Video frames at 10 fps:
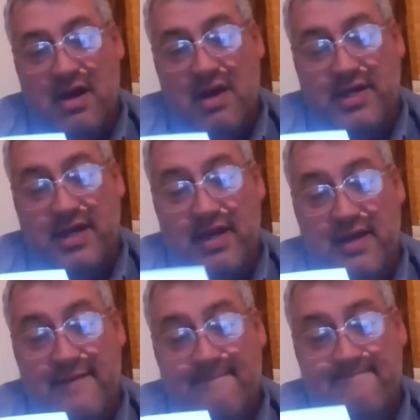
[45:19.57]
Okay.
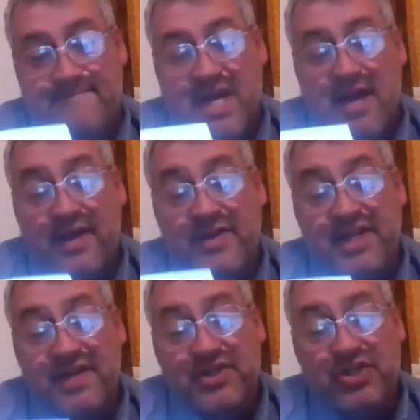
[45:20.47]
There's
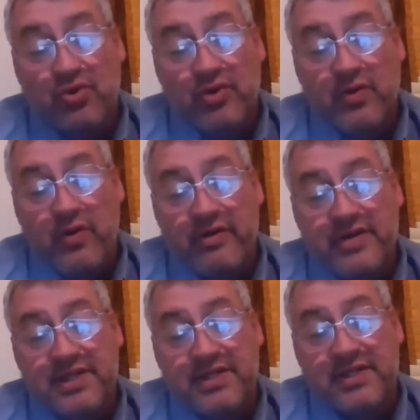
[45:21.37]
another story where
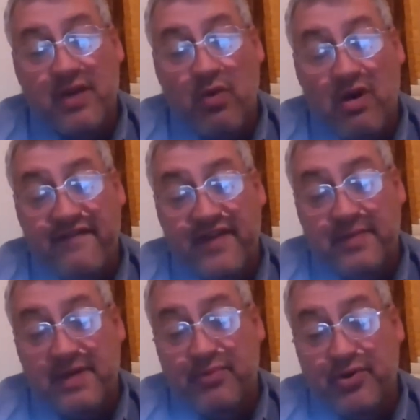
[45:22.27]
his wife had
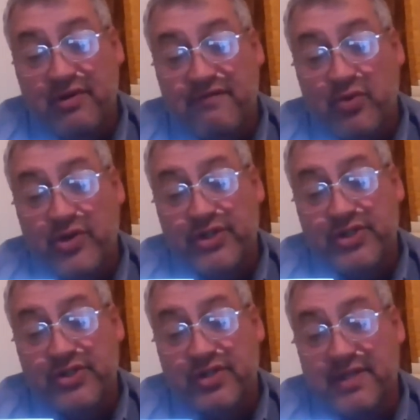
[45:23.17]
been put off work
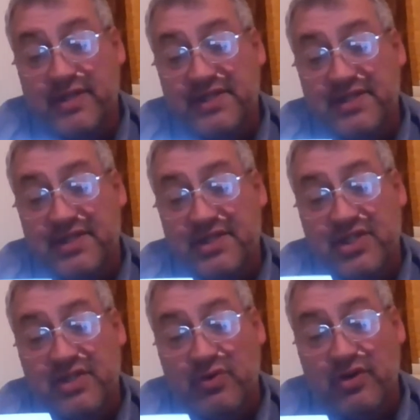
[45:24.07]
due to the businesses
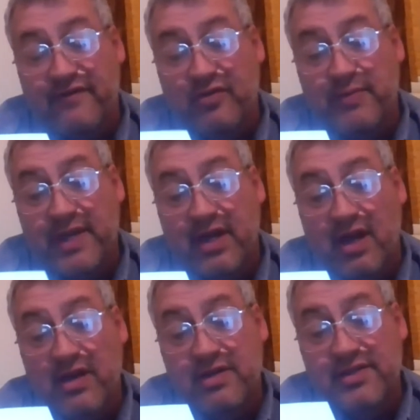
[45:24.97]
she worked for being
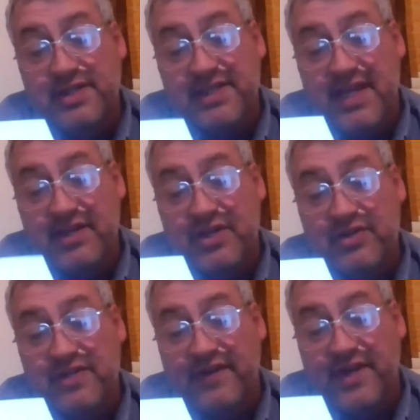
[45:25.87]
closed. This had a
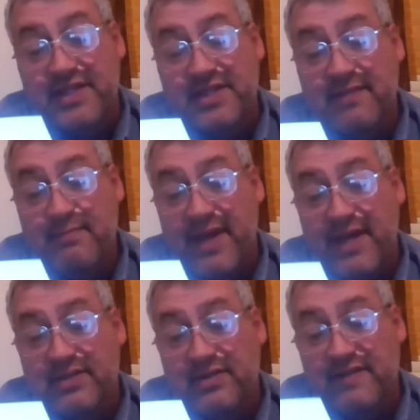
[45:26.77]
huge financial
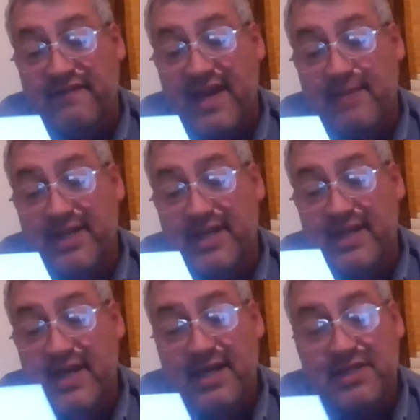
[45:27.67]
impact on the family.
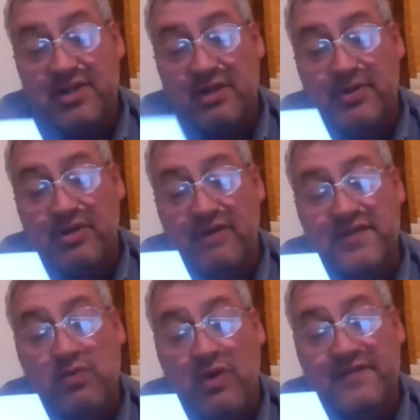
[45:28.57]
And to top it off,
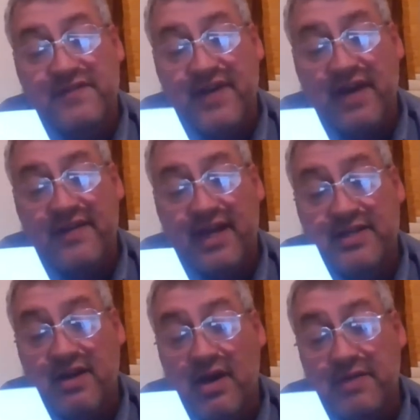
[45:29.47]
his wife's father had
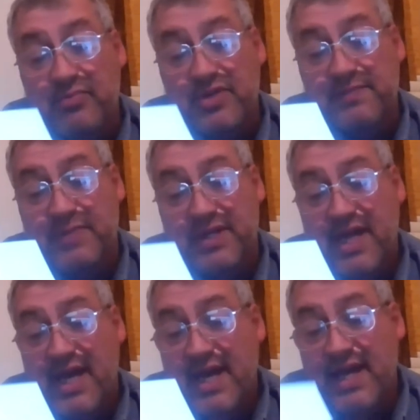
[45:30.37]
died in Brisbane
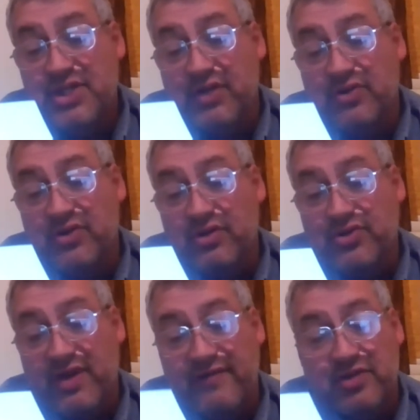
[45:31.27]
and she could not
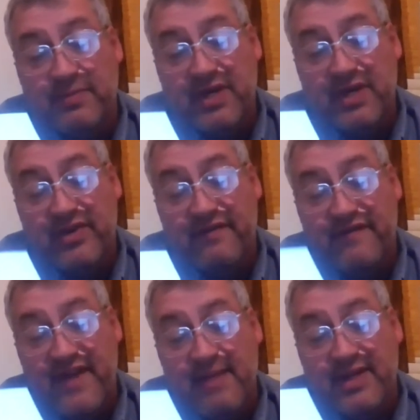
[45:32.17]
travel to be with her
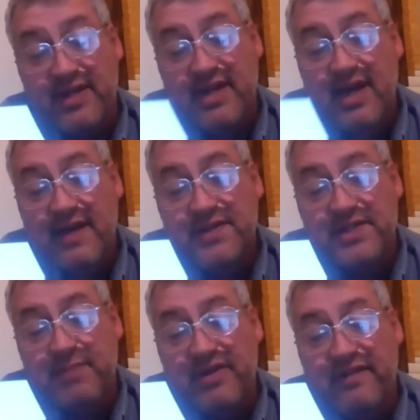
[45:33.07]
family. This is
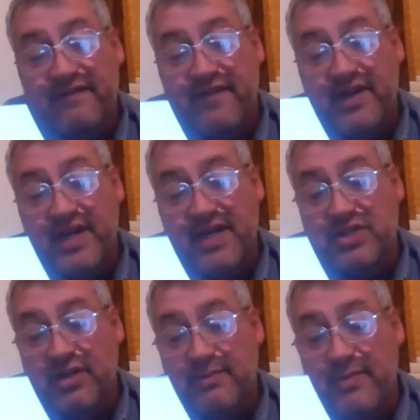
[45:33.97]
both a
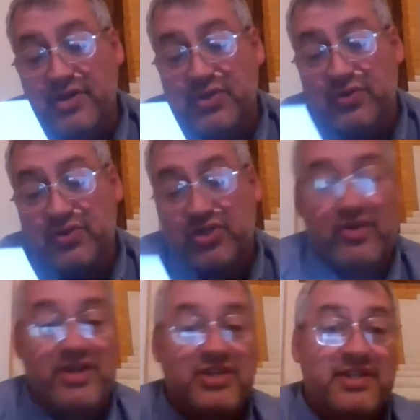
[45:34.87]
financial and emotional
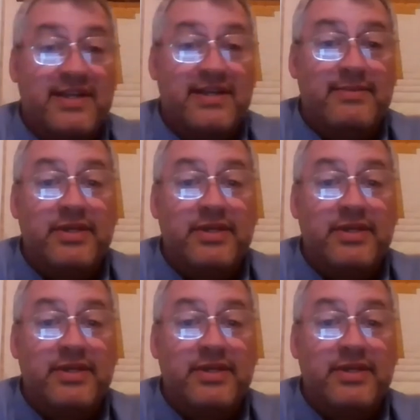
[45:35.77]
stretch for Linda.